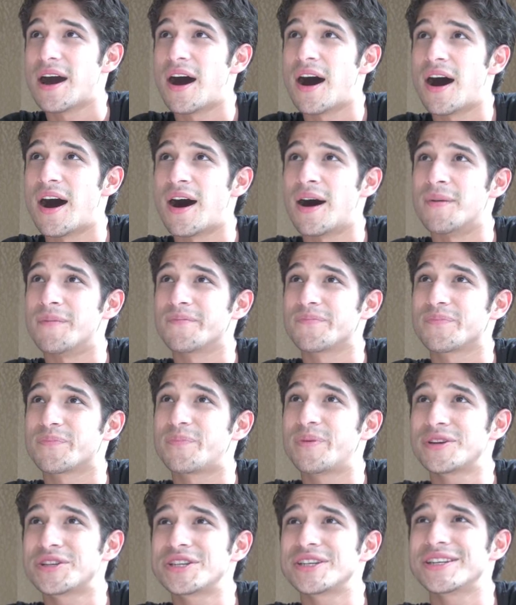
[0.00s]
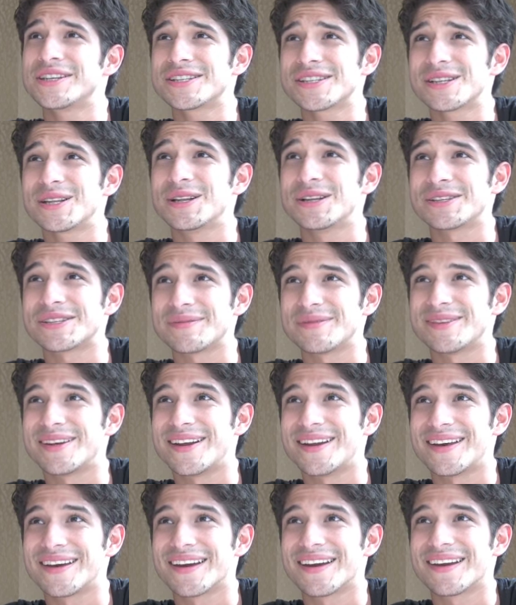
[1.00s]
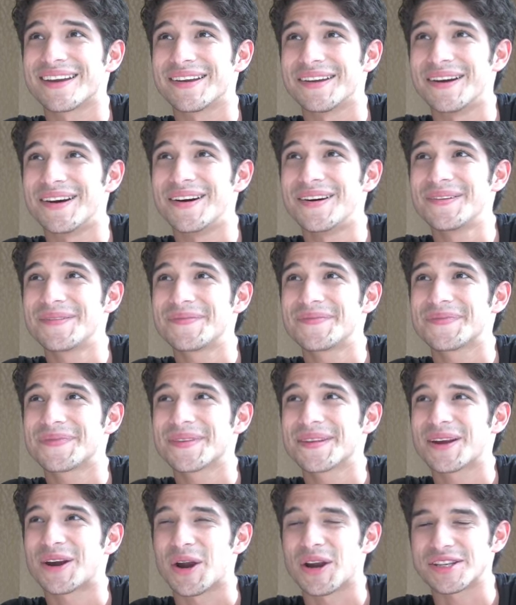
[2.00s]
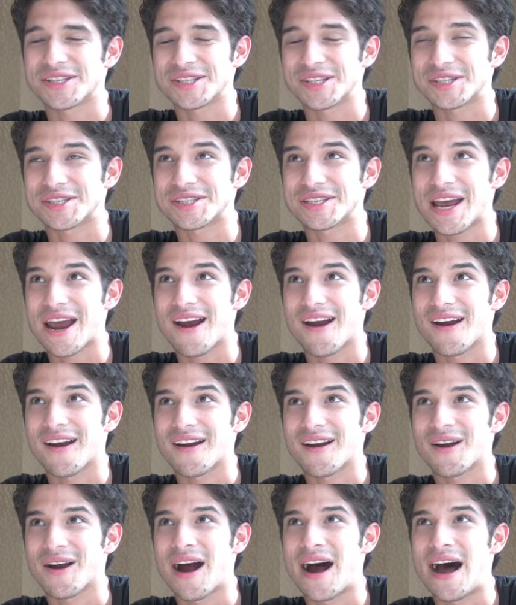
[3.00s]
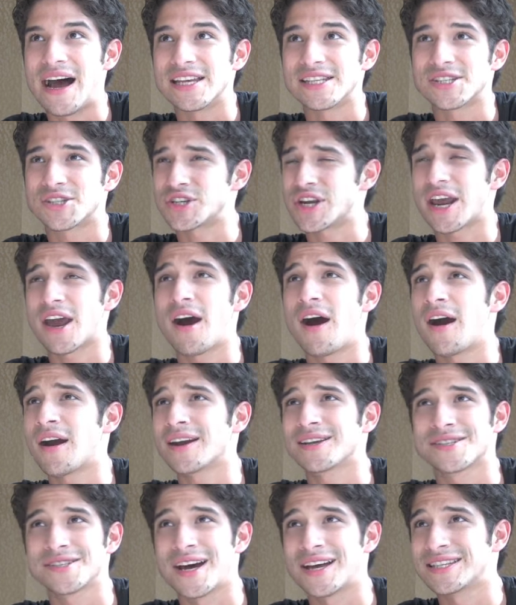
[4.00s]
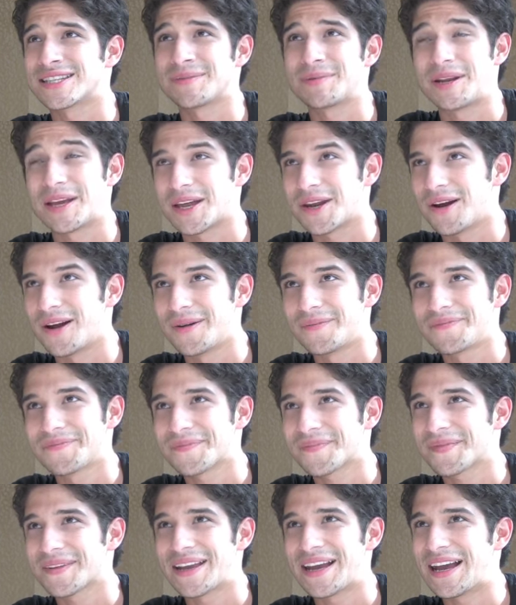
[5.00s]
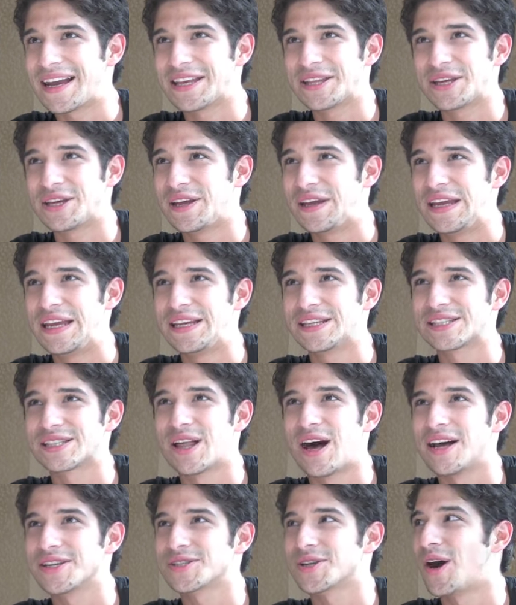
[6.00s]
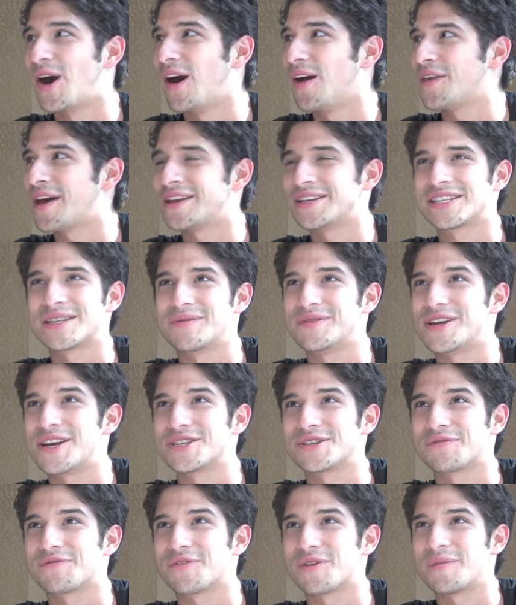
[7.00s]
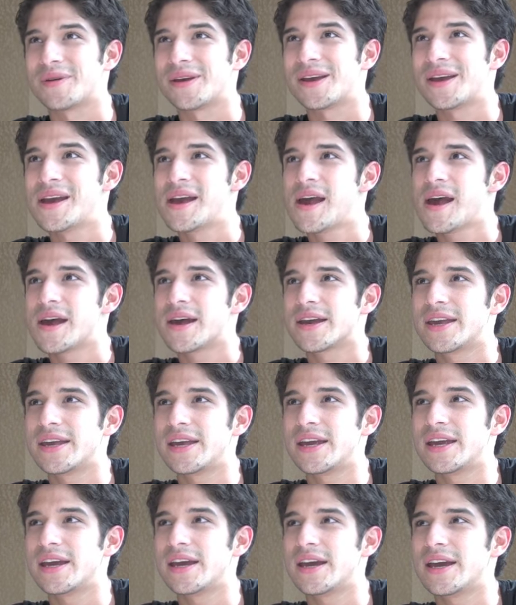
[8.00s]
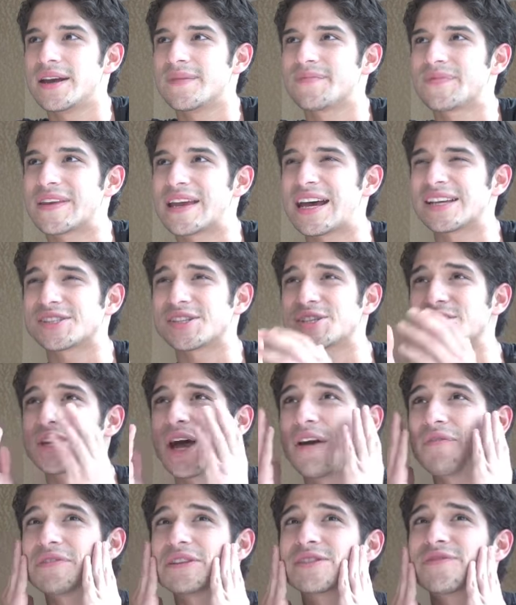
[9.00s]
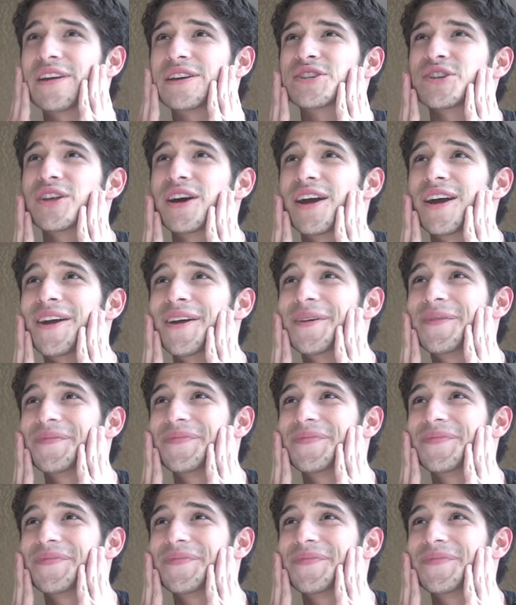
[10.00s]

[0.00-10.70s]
Um, but she is a little intimidating, you know. It's the stare, the eyes. J.R. is not intimidating at all. He, he's lost all that intimidation for me. He has the softest facial hair,